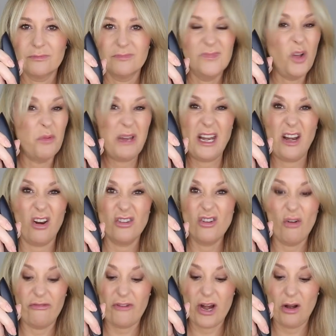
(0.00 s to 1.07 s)

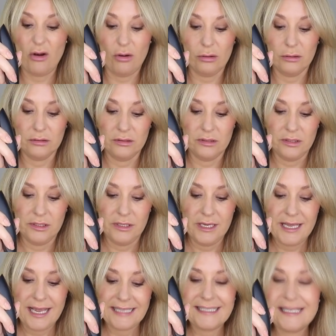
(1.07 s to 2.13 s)
Not very long.
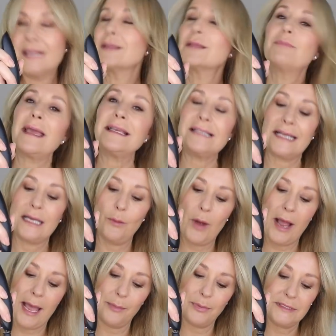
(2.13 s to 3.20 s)
And see, basically
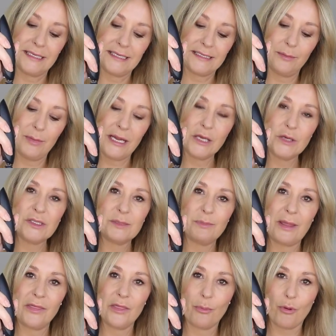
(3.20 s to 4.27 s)
what happens is the minute you
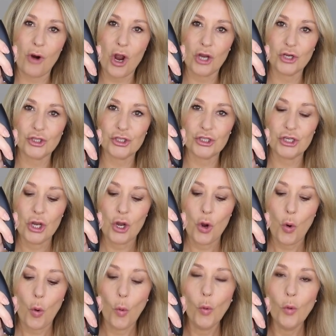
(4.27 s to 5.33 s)
spin the brush,
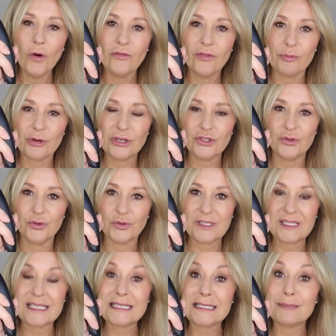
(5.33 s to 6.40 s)
all of the bristles
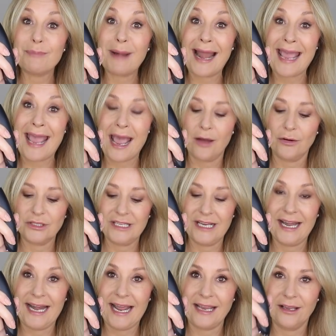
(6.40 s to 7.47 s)
splay out at
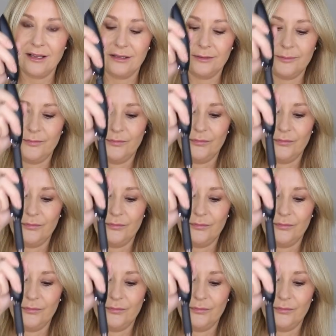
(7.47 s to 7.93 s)
an angle.